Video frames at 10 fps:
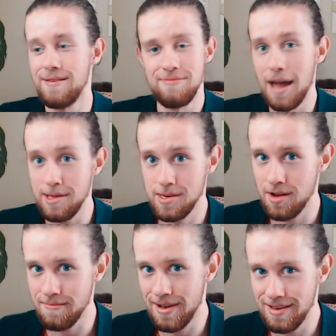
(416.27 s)
That's
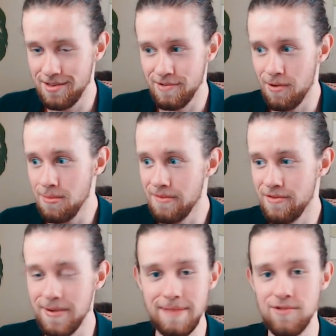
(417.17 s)
not much of a problem for
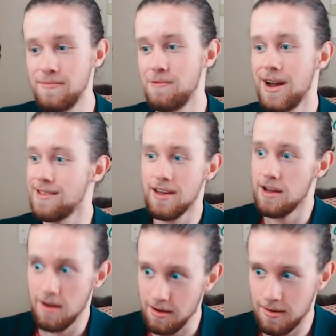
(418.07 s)
people, but when,
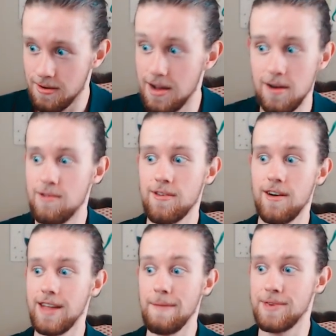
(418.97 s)
oh, All
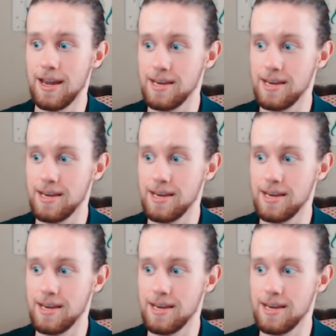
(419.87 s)
Grown Up does